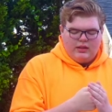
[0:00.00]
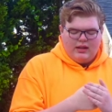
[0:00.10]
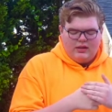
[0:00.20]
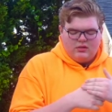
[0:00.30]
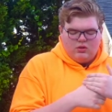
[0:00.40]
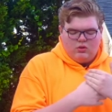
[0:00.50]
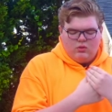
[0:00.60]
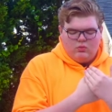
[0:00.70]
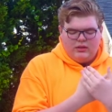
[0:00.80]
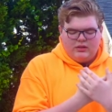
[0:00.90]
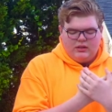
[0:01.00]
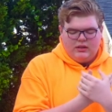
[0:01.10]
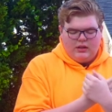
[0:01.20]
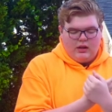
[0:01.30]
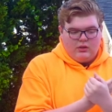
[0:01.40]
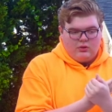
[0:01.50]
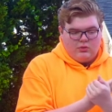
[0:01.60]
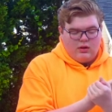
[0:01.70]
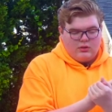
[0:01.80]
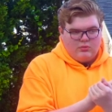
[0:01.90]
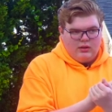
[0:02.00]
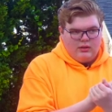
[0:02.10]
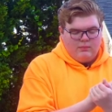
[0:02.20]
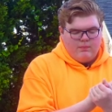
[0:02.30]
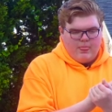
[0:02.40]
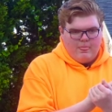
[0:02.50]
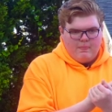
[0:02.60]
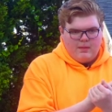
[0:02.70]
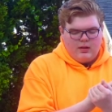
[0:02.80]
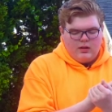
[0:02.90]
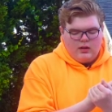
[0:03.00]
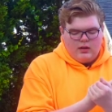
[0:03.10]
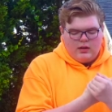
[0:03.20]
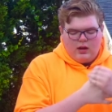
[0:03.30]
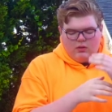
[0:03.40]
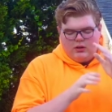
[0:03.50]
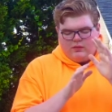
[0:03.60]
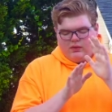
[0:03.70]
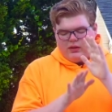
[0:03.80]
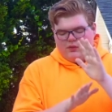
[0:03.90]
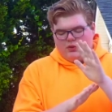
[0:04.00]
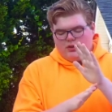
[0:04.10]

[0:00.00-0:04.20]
And that is the whole reason he died on the cross, really. Not only to forgive